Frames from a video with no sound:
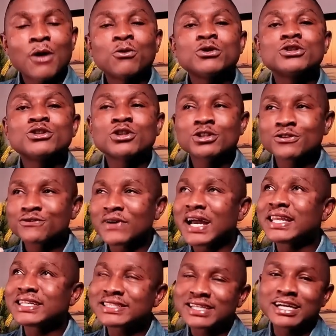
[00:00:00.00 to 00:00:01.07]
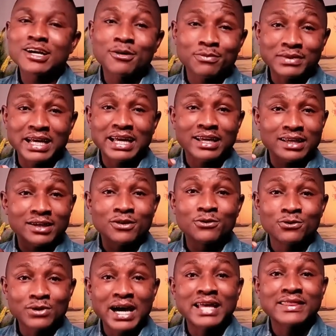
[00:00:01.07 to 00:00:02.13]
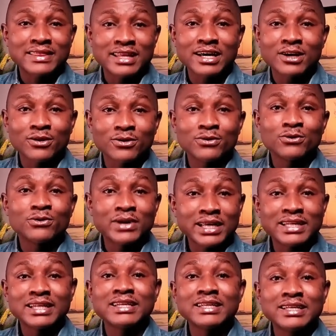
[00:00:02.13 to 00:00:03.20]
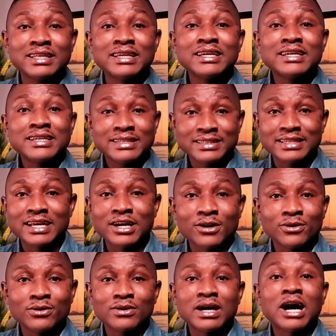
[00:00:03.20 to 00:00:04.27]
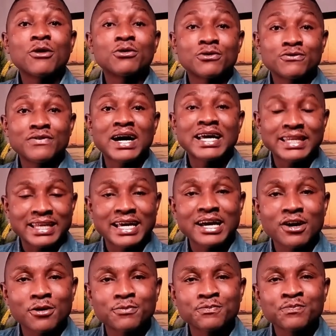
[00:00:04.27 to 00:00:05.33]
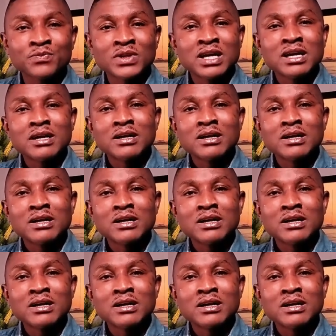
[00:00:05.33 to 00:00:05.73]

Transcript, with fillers: I would just find His help, like right there, readily there, I would find the help.